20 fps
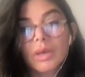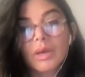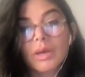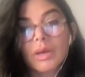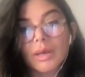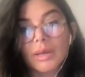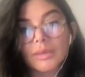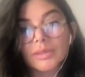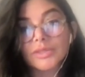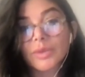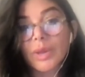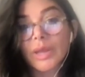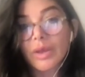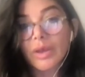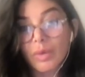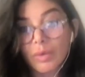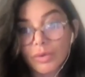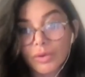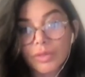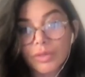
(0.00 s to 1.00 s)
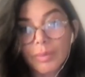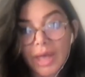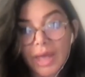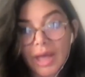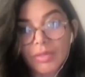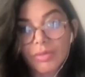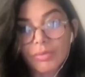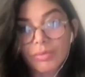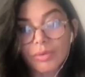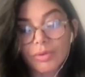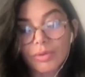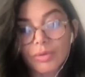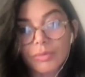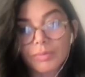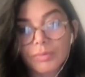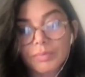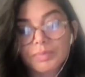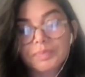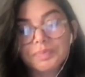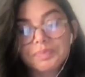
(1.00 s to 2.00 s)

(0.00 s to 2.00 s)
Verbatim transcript: Uh, so I go into the bathroom